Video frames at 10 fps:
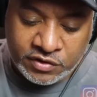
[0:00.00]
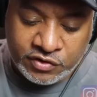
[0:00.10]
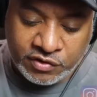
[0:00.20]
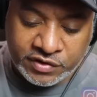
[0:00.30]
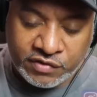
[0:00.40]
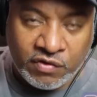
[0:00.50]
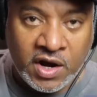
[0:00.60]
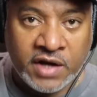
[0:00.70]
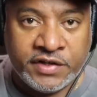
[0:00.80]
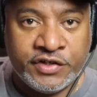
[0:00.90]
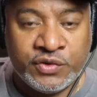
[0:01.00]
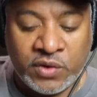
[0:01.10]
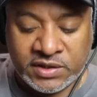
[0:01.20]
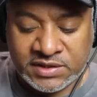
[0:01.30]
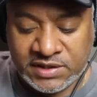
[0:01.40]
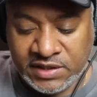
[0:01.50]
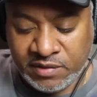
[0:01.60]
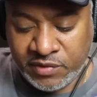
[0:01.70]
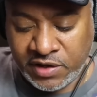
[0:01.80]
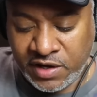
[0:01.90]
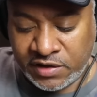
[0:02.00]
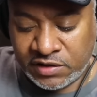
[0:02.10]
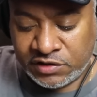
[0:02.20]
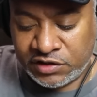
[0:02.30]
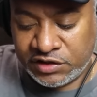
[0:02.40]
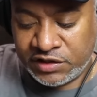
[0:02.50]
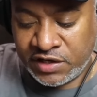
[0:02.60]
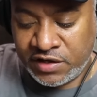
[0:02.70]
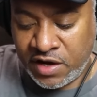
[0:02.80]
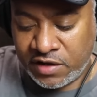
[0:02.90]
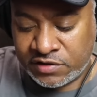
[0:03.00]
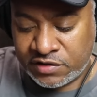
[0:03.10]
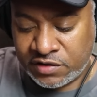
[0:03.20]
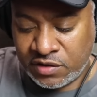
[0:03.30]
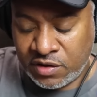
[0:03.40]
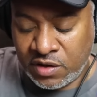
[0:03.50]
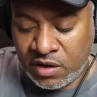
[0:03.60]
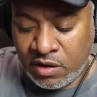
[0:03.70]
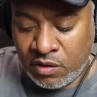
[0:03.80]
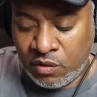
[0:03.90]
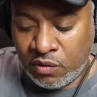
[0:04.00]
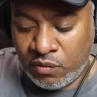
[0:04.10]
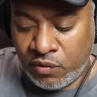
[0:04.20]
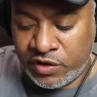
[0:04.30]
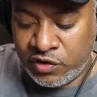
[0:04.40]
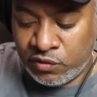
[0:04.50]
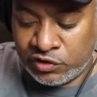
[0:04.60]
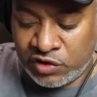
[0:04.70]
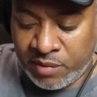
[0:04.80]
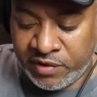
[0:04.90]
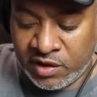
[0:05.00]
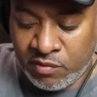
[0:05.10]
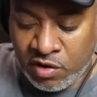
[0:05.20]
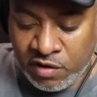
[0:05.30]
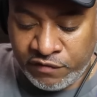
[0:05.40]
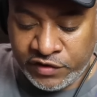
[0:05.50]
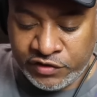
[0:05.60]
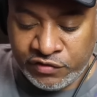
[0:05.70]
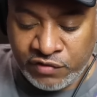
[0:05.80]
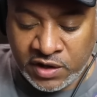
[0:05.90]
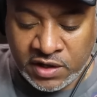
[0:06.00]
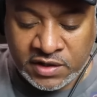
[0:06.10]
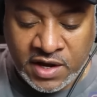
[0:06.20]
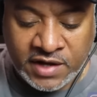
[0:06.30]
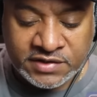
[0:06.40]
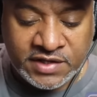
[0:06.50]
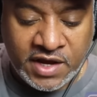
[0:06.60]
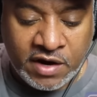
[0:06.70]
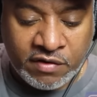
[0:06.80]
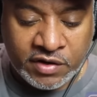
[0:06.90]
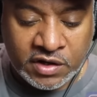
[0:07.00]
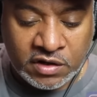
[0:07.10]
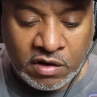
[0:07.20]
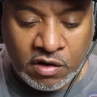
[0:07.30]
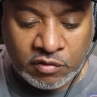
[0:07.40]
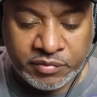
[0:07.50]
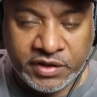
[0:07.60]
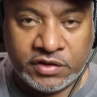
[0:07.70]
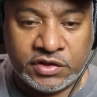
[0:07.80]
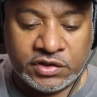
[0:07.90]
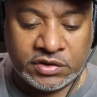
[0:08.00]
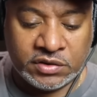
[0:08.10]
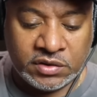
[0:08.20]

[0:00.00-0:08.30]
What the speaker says: During the ride, did you want to see him again?" And she said, "Yes." "When you were dropping him off, did you recognize the area in Long Beach?"